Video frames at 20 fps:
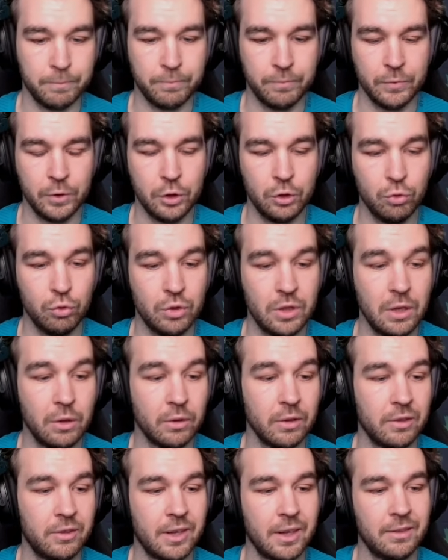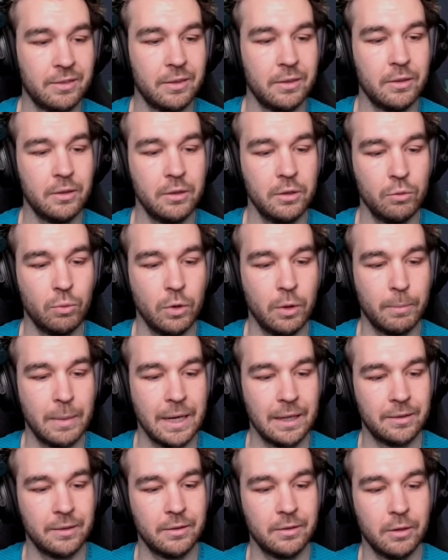Usually on Assassin, you want to
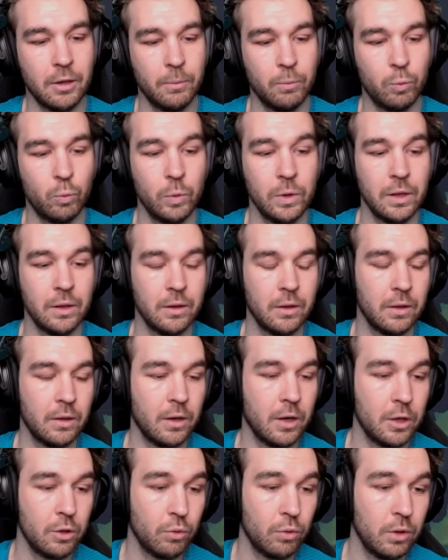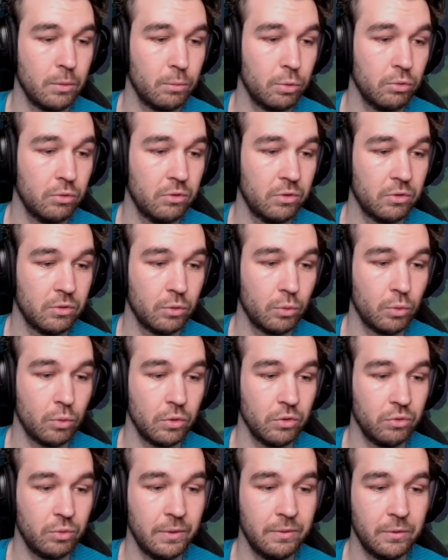back this up with Ionian Boots or
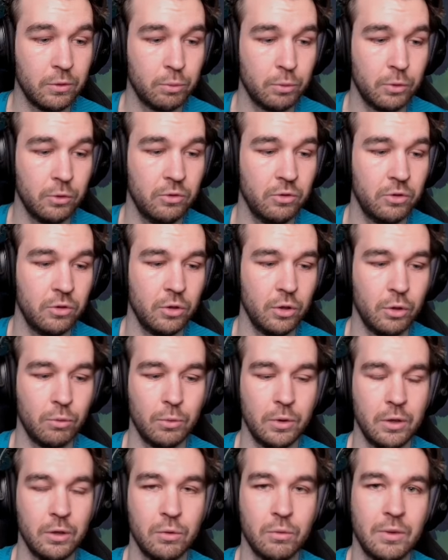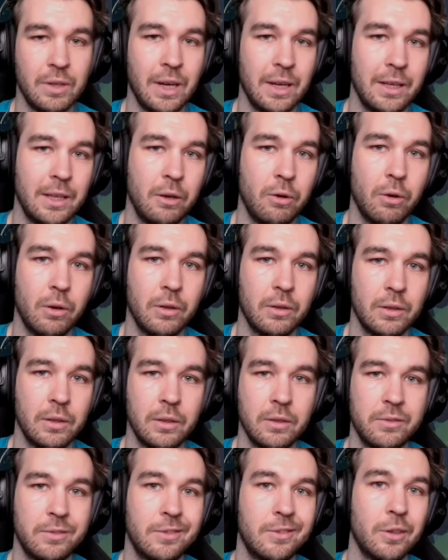Swiftness Boots. You don't want to go tanky here
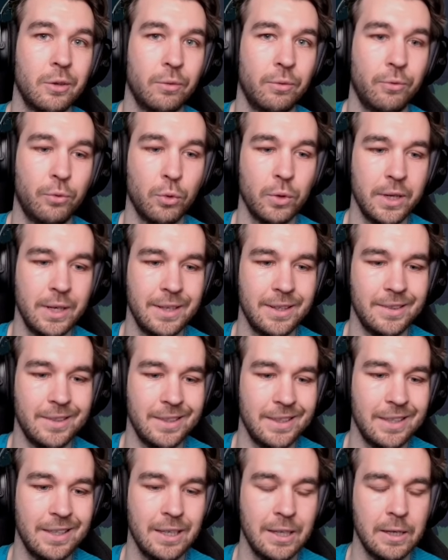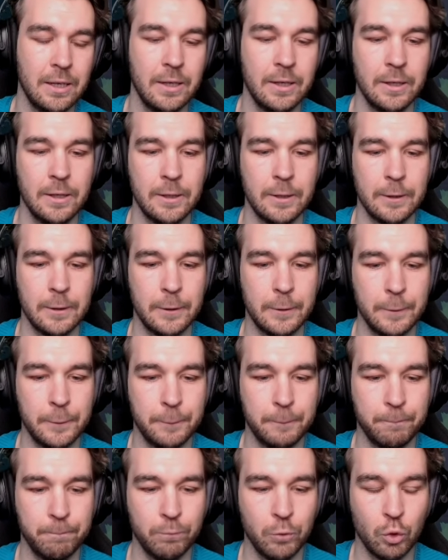unless they're full AD
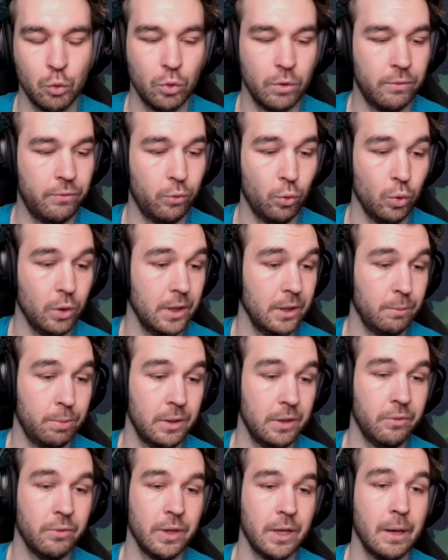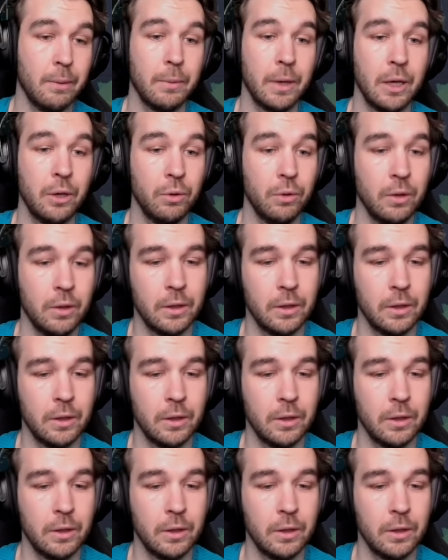or full AP for that matter.